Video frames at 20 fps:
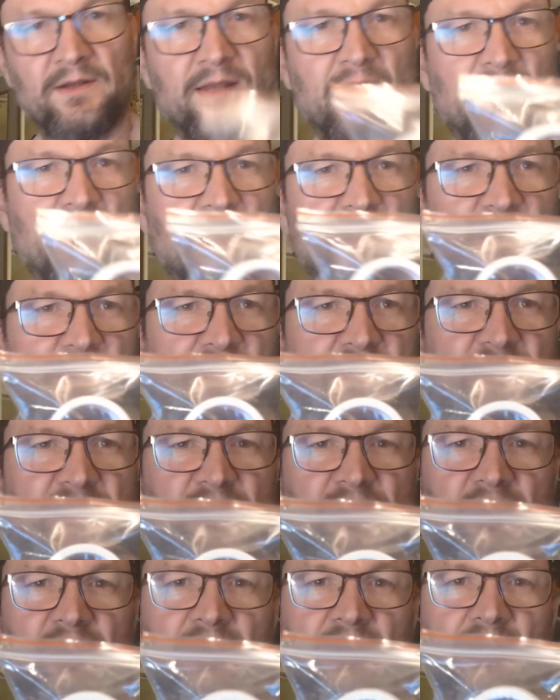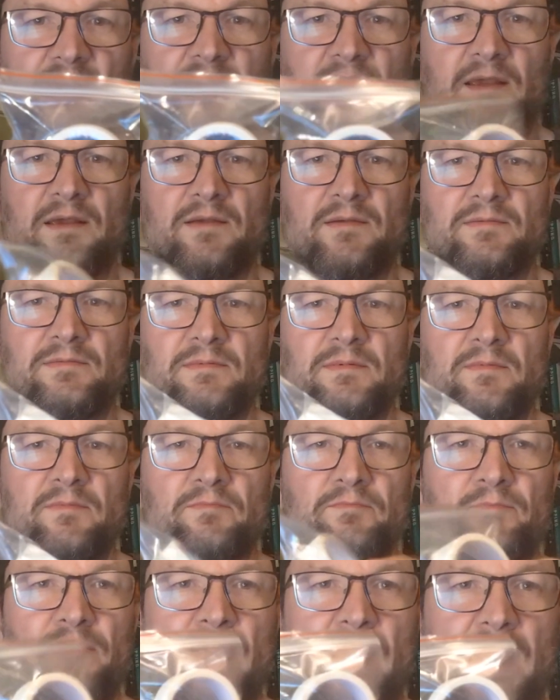Nicely
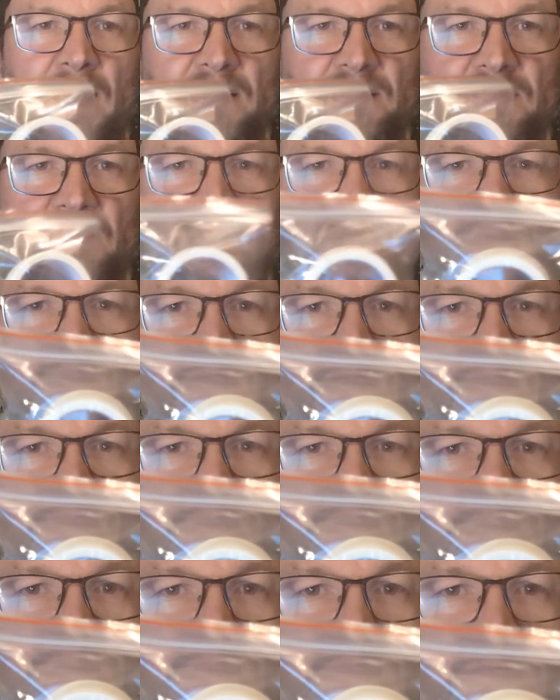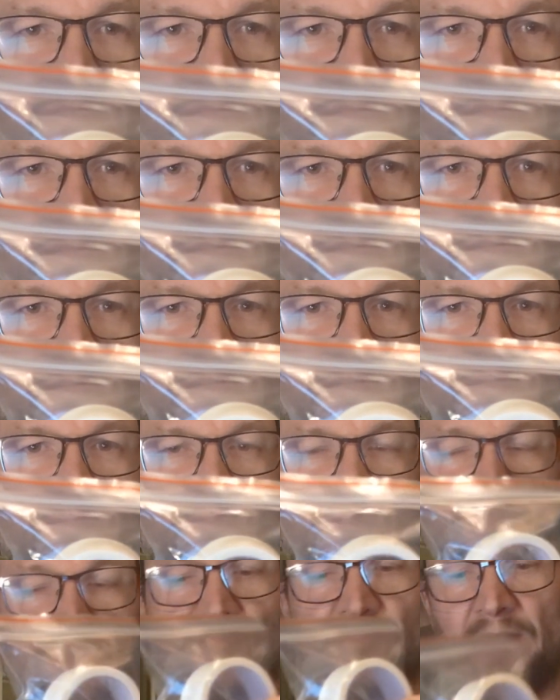packed in a
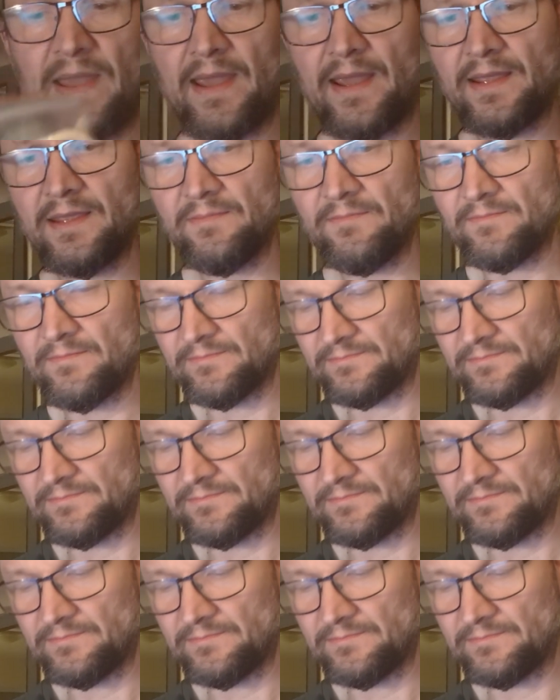Ziploc bag.